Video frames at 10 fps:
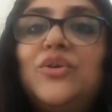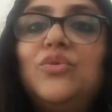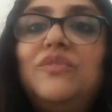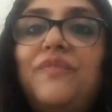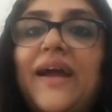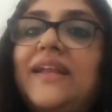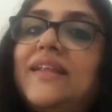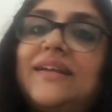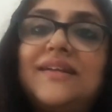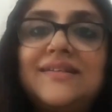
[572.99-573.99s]
You will
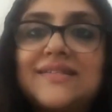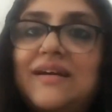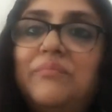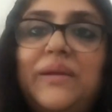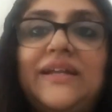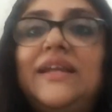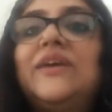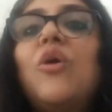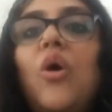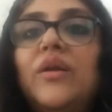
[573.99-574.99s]
find that it is
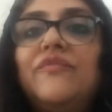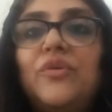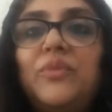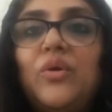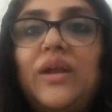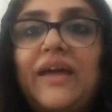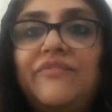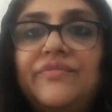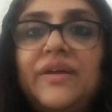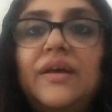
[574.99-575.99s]
completely gone from your
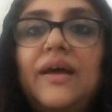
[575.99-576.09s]
life,